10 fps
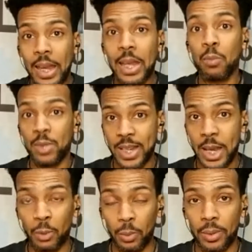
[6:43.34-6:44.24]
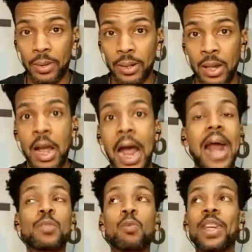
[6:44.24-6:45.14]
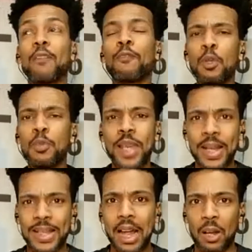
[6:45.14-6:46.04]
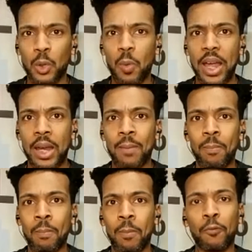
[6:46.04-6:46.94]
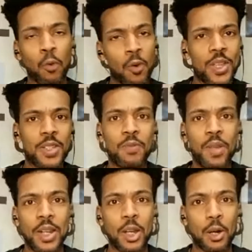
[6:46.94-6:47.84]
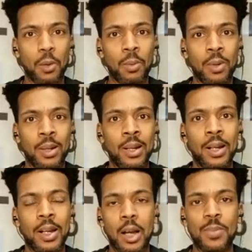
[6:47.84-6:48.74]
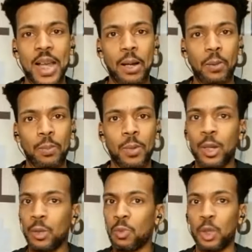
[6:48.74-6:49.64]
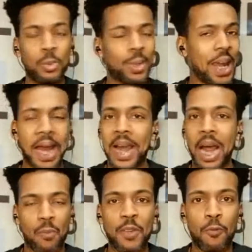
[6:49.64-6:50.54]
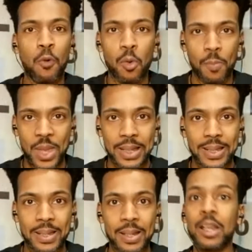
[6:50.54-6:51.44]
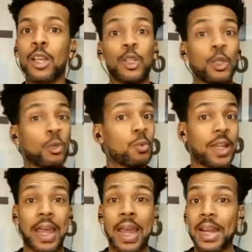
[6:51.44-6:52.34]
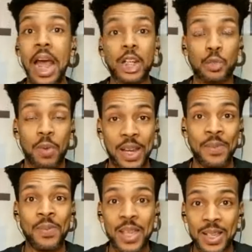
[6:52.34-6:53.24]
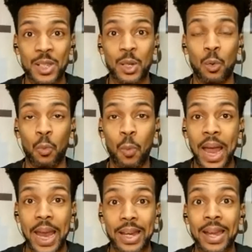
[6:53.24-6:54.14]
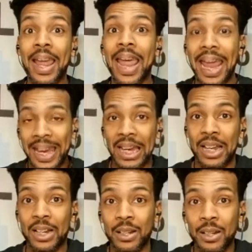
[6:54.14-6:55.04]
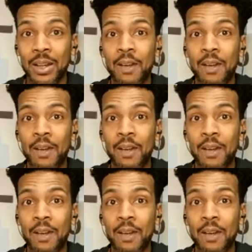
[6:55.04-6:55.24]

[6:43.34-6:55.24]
He was killed. I just want to get a few things out the way before this video comes out. You cannot reform this. You cannot train this away. And